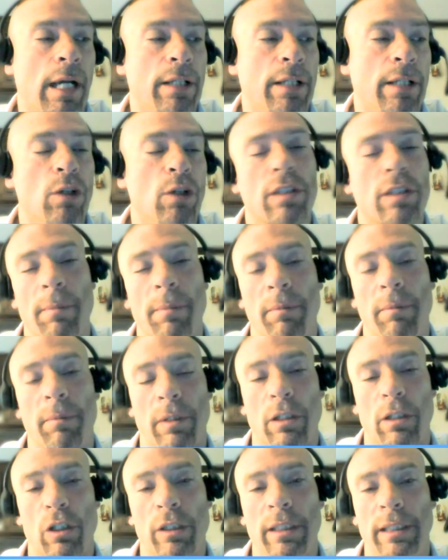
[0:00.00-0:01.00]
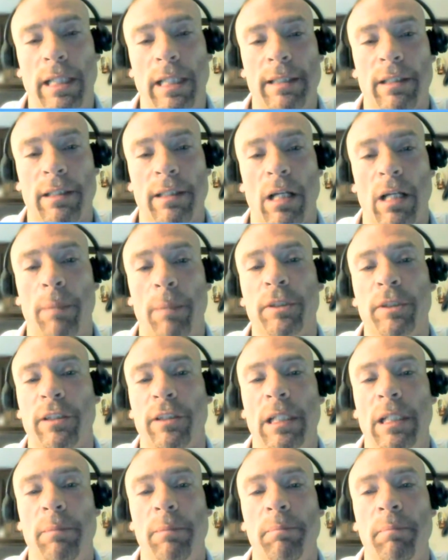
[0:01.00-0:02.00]
I know some of them are looking at
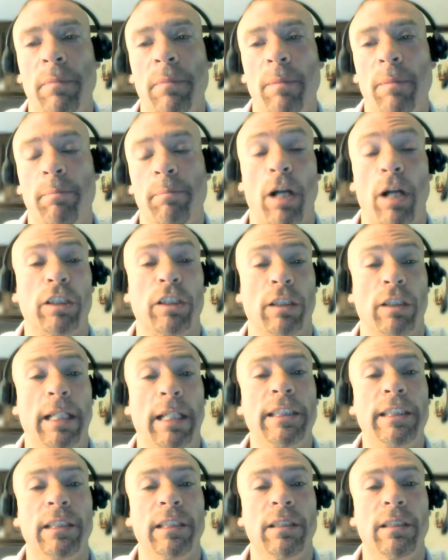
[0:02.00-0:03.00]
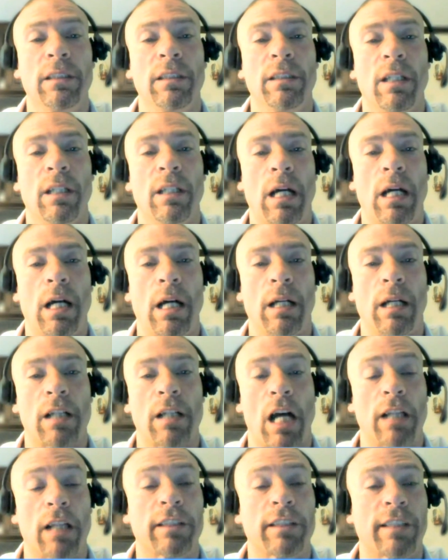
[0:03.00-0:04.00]
upstream modulation
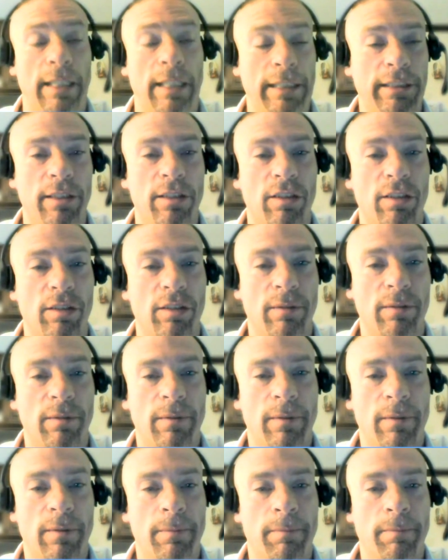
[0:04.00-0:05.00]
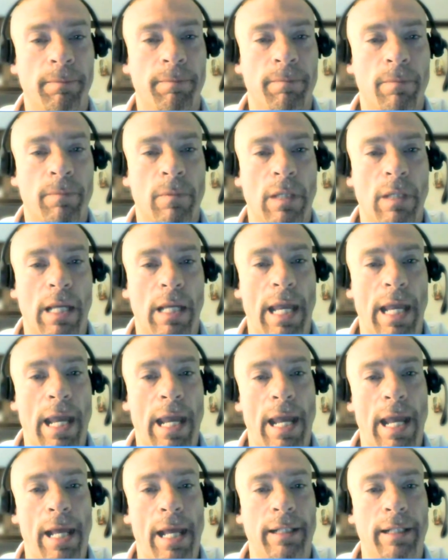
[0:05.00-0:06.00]
constellations,
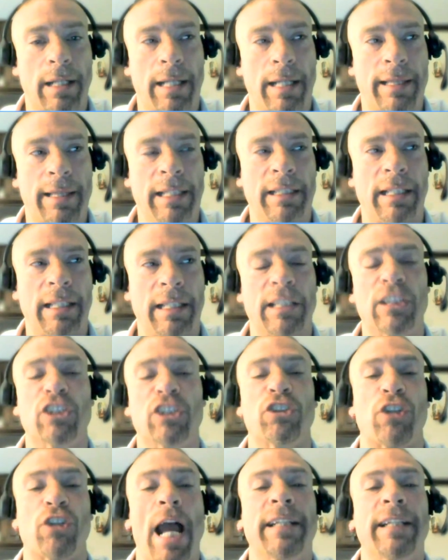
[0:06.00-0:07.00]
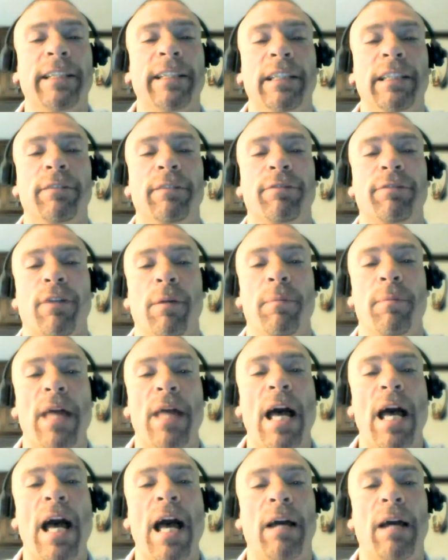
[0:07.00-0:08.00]
and I think extracting
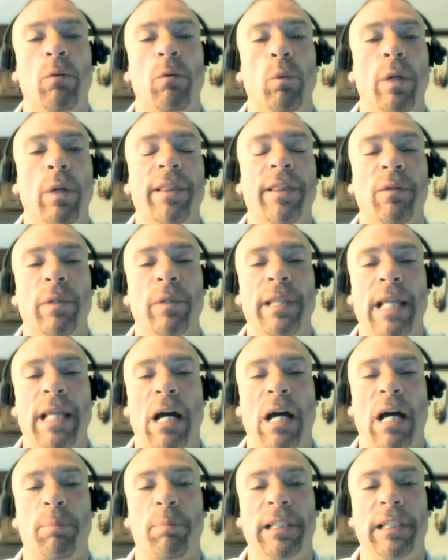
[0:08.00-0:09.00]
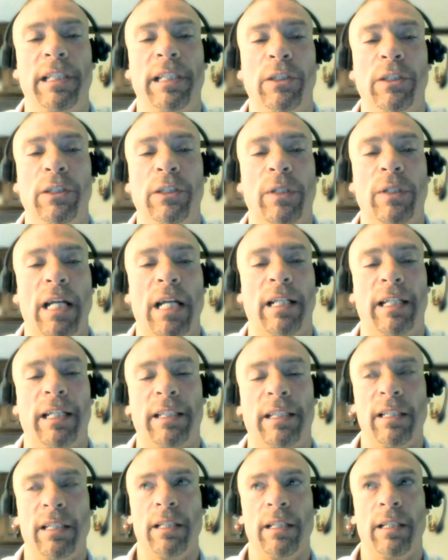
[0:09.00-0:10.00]
from that with and without pre-eq, kind of
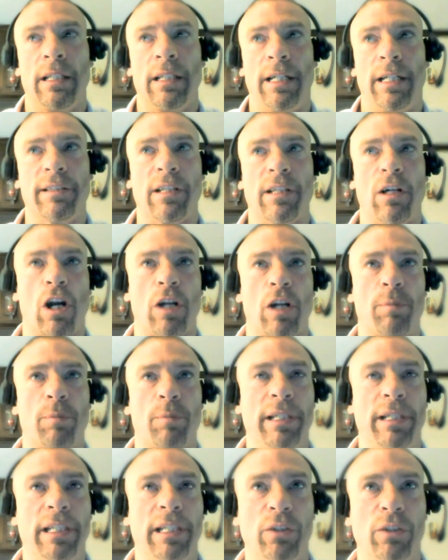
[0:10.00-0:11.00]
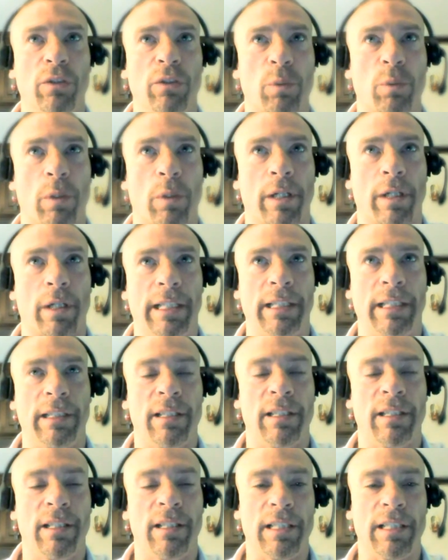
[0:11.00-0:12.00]
like, here's how hard pre-eq is
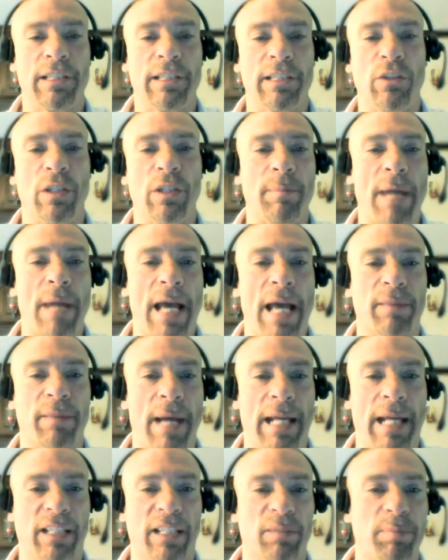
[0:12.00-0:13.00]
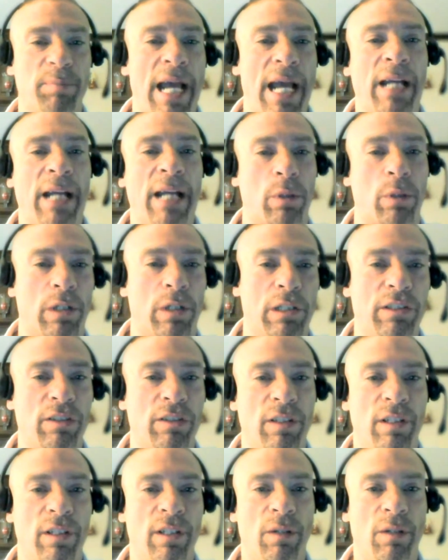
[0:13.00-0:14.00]
working, let's do the mathematics backwards.
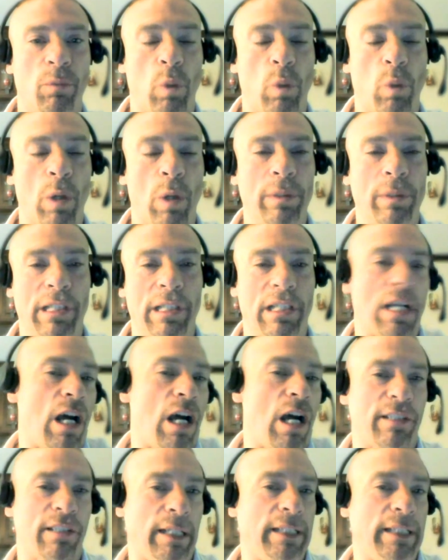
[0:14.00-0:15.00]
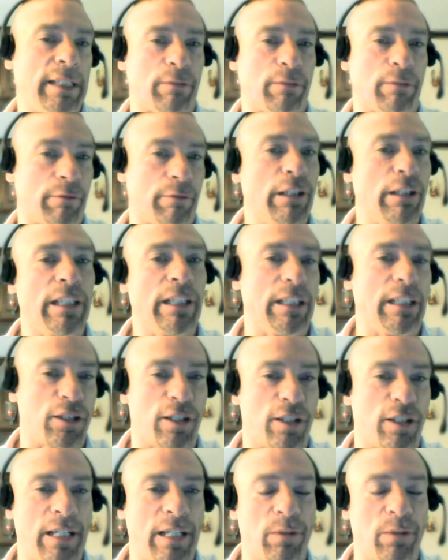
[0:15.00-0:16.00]
What would the constellation really
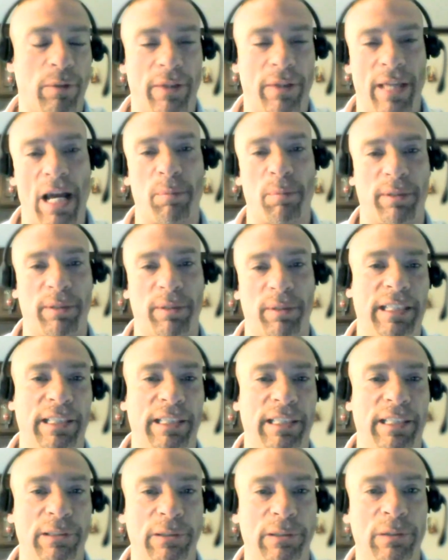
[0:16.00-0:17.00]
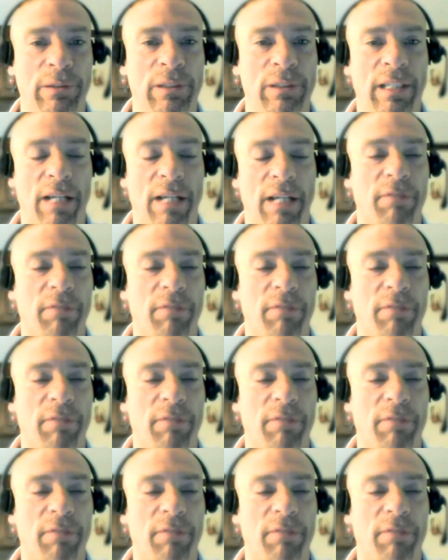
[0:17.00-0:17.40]
look like without pre-eq?